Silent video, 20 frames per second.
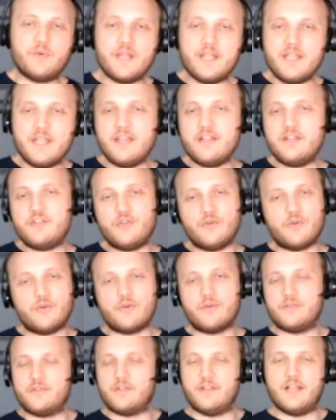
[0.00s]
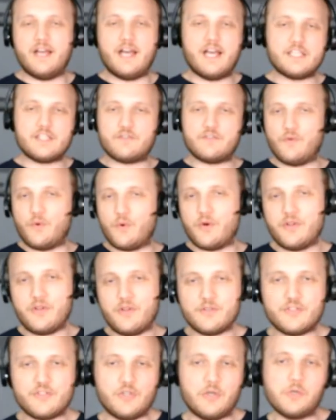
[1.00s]
we need the last 4
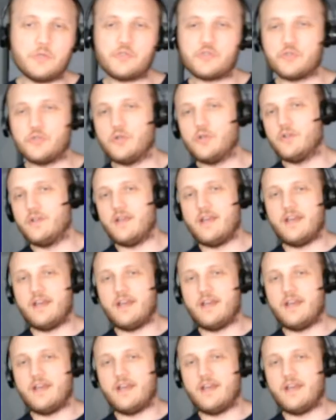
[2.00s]
your social